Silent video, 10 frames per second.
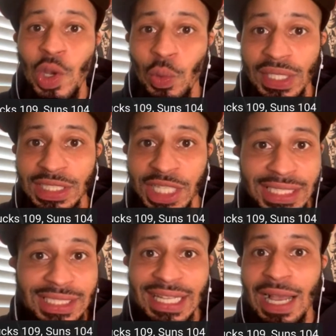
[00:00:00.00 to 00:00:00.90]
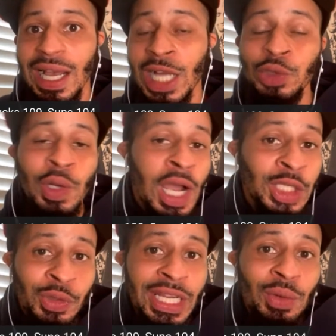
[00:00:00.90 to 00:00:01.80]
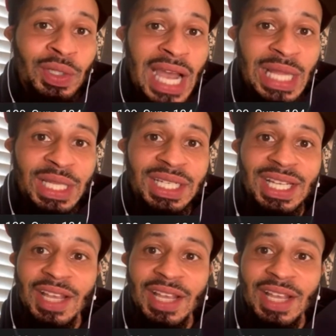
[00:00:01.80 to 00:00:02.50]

when he chases down Andre Iguodala